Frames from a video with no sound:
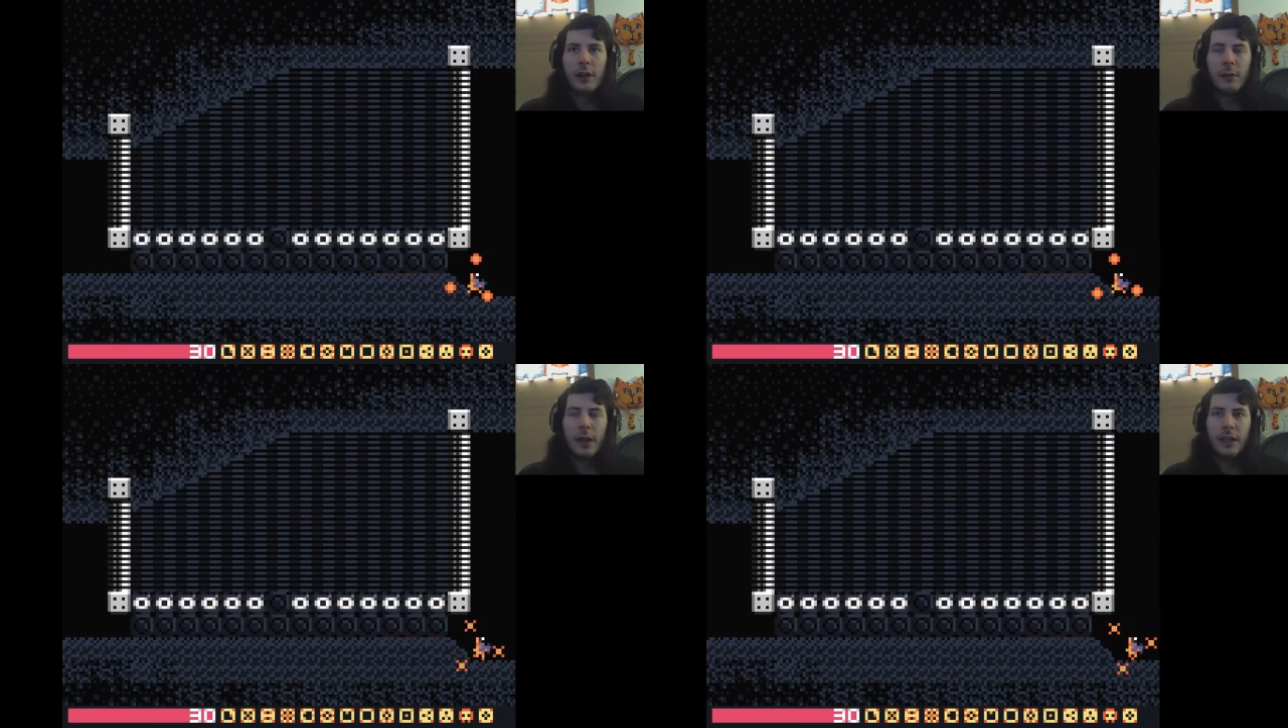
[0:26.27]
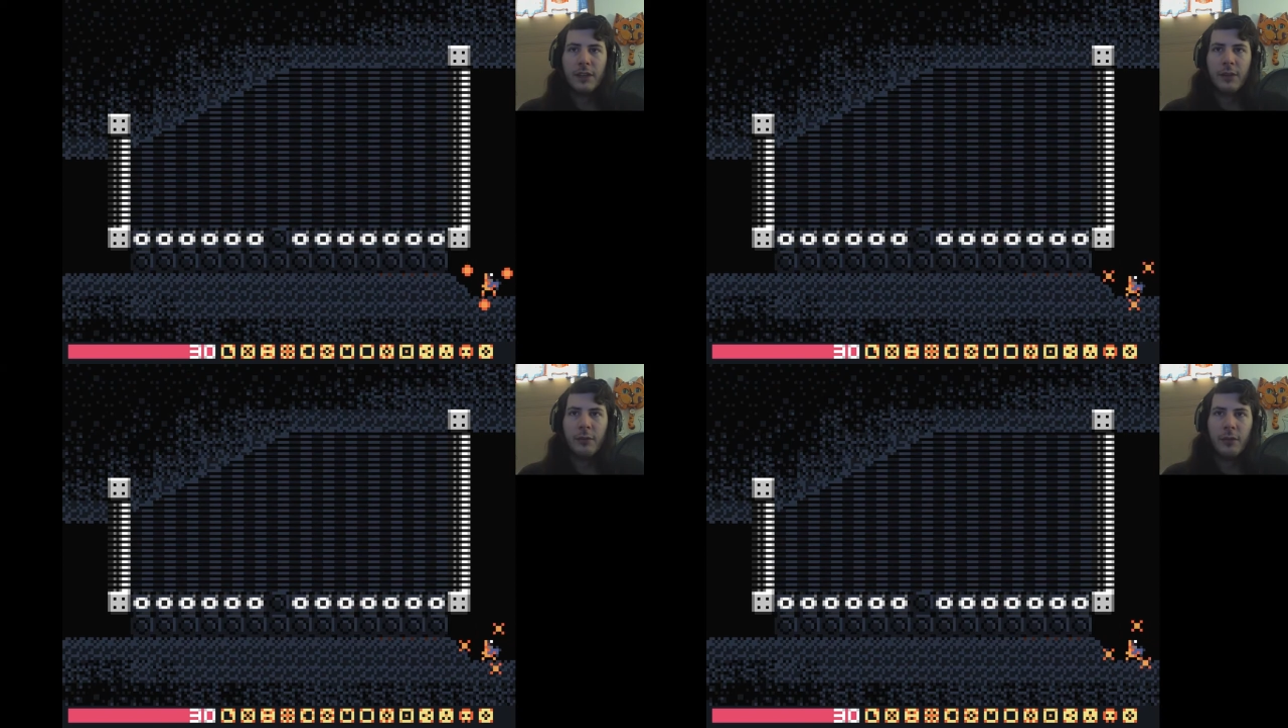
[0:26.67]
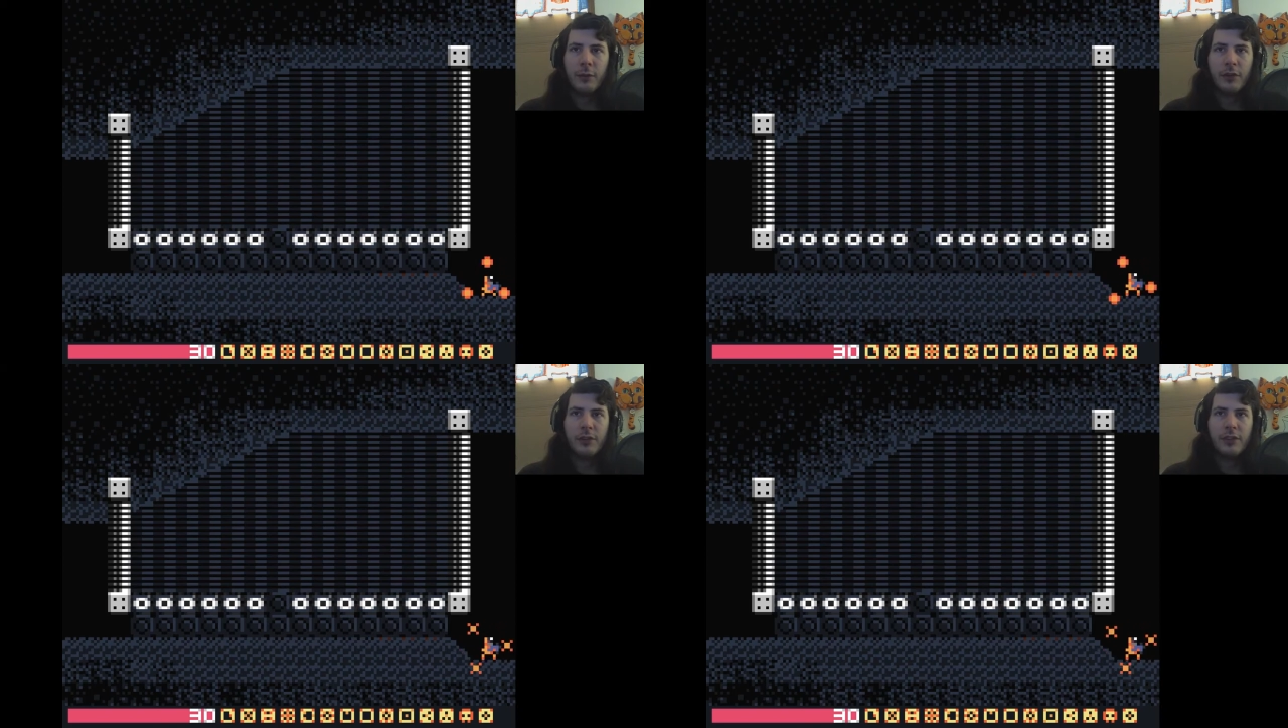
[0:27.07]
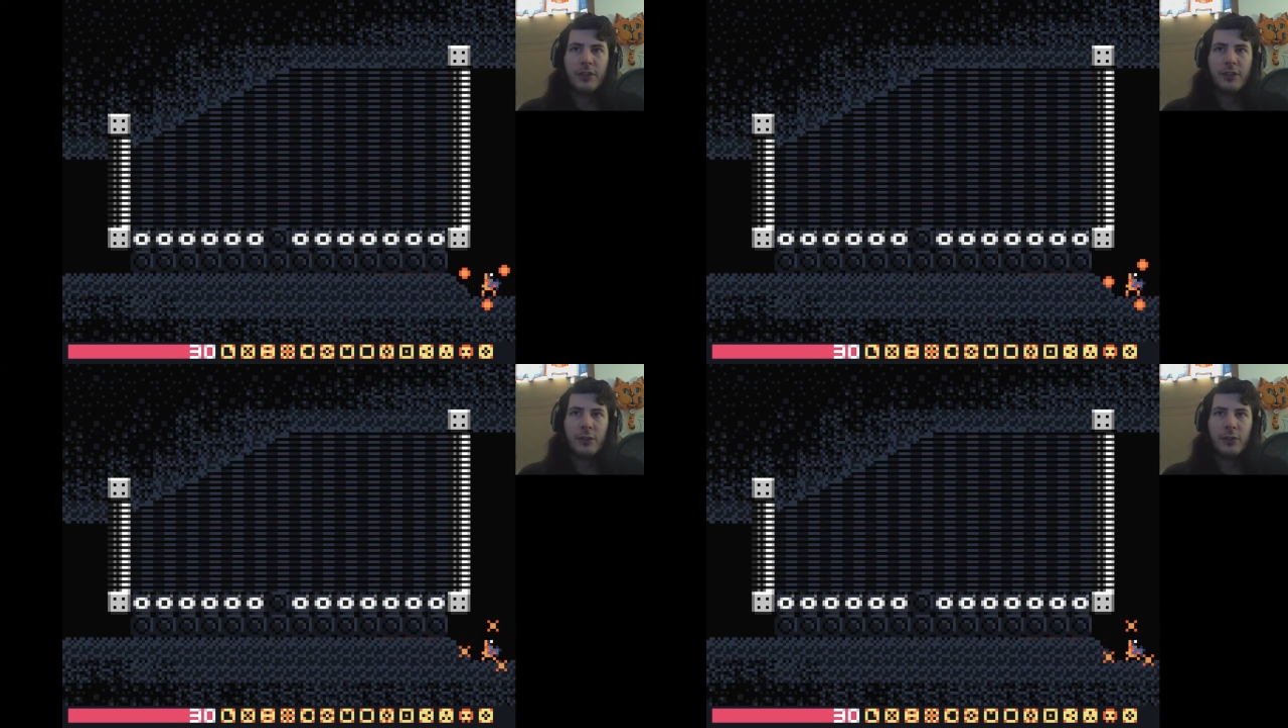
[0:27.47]
mainly some of them were just
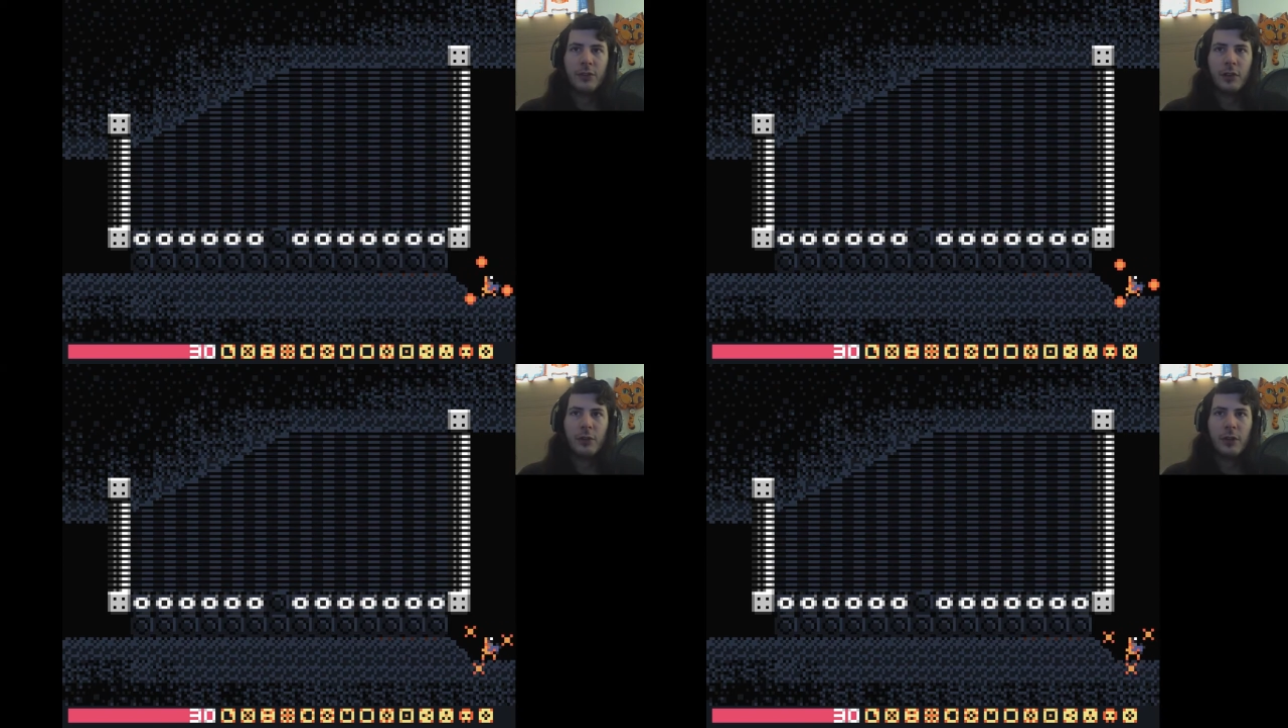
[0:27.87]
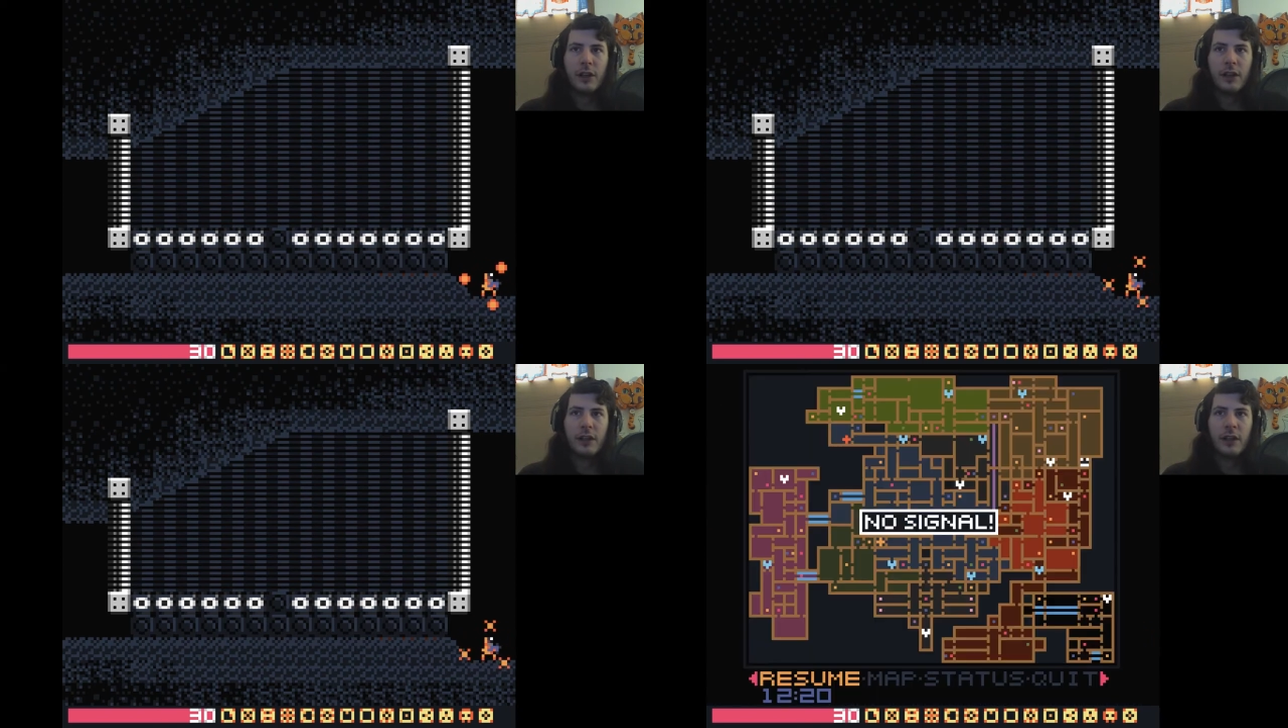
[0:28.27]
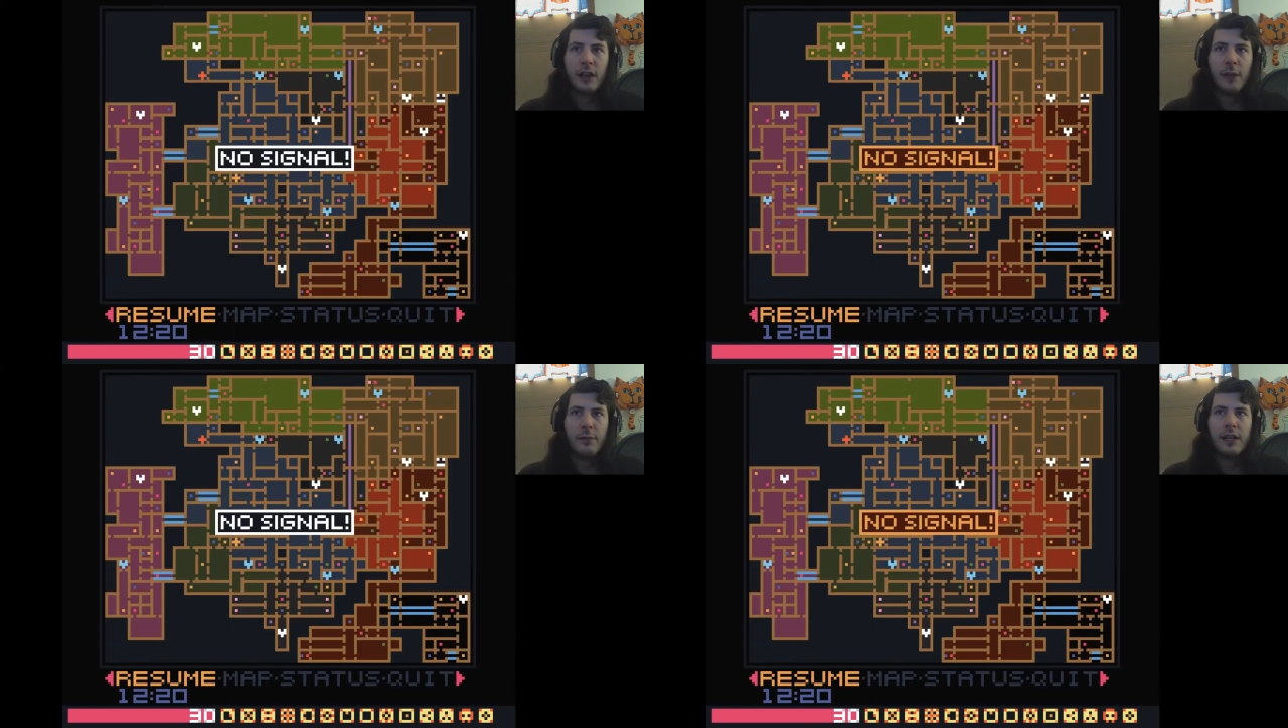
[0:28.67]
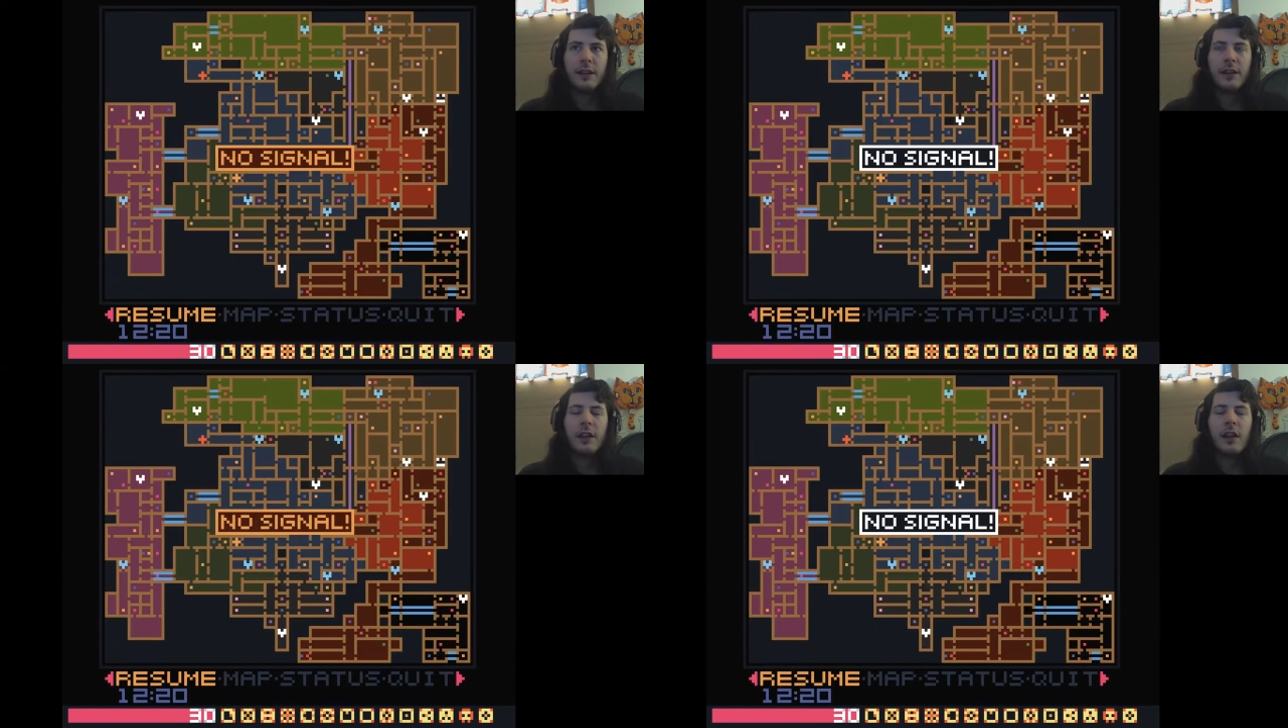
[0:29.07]
difficult to locate. I mean,